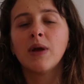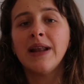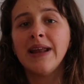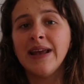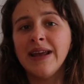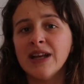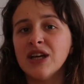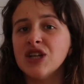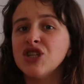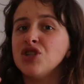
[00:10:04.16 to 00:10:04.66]

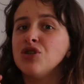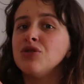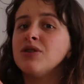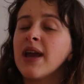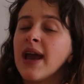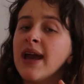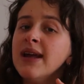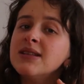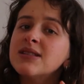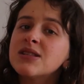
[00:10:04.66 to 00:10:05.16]
cleaners you
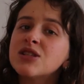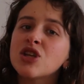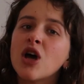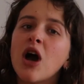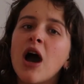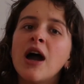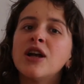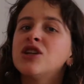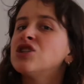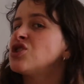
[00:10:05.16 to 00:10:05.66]
get. So
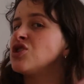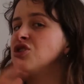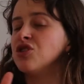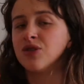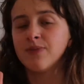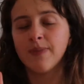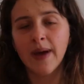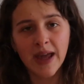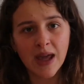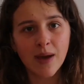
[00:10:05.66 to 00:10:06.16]
I just
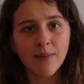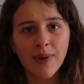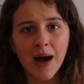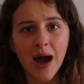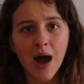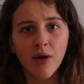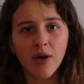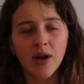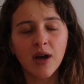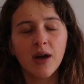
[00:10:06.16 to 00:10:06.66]
use baking
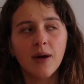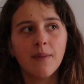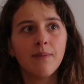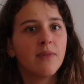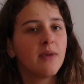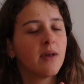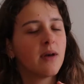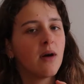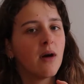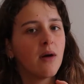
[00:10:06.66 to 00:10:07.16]
powder
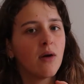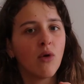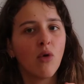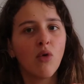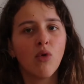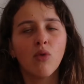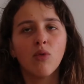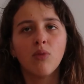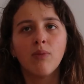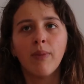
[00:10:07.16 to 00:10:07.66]

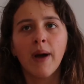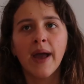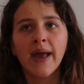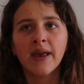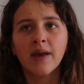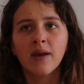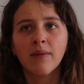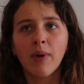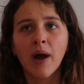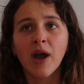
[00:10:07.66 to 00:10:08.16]
or
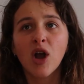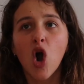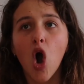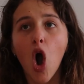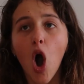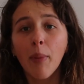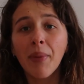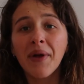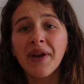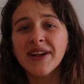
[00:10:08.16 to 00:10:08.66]

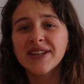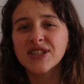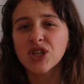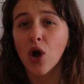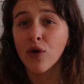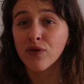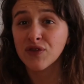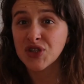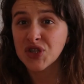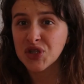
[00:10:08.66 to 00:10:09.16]
bicarbonate
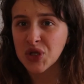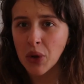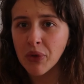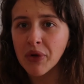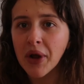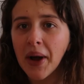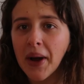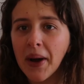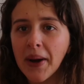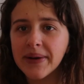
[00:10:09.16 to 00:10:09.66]
of
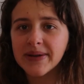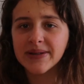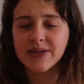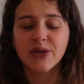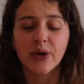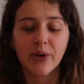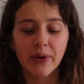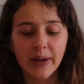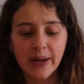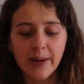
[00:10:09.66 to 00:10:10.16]
soda,
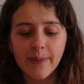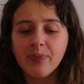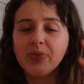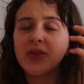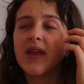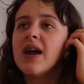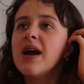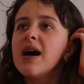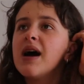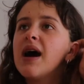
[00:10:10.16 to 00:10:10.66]
sorry,
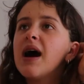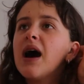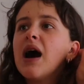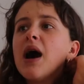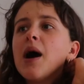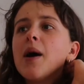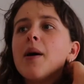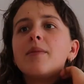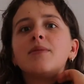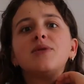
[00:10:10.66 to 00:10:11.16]

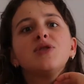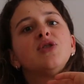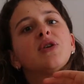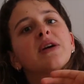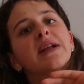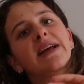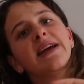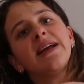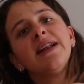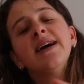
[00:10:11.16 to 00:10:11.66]
to
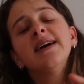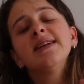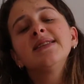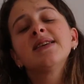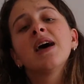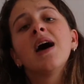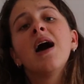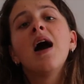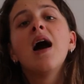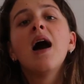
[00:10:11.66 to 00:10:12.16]
clean
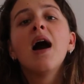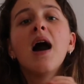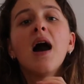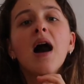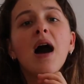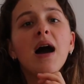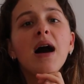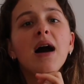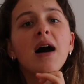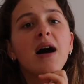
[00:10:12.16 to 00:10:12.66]
it.
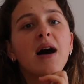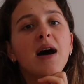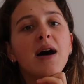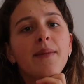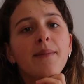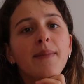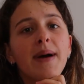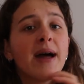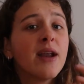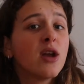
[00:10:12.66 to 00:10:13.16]

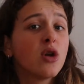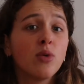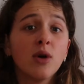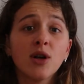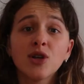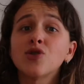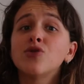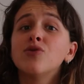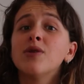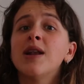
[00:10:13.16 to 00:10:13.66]
And it
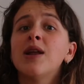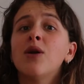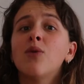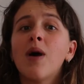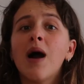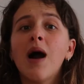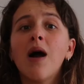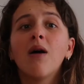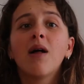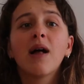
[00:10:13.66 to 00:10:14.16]
works really
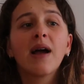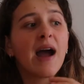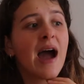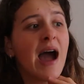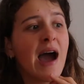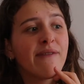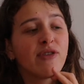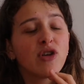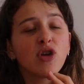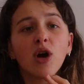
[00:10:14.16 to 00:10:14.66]
well. Like I
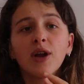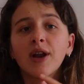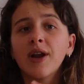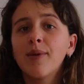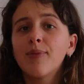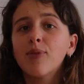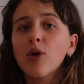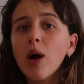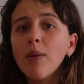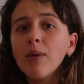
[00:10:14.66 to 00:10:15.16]
haven't got any
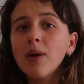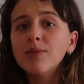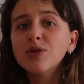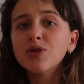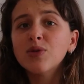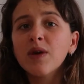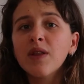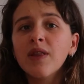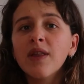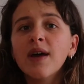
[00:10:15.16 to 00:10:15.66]
problems
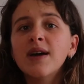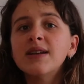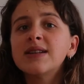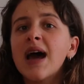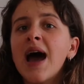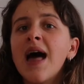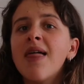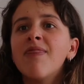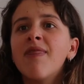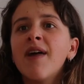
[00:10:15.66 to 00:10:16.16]
with it.
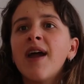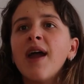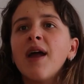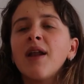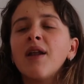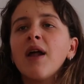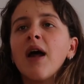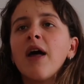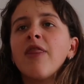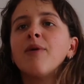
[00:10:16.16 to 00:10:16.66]
And
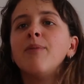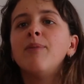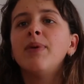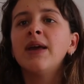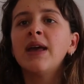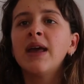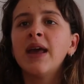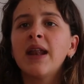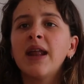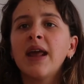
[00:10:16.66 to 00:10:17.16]
then at the
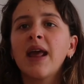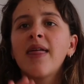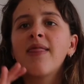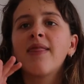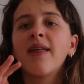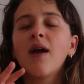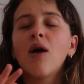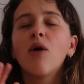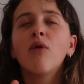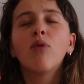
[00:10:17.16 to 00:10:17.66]
beginning and
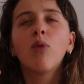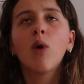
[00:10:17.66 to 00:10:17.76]
the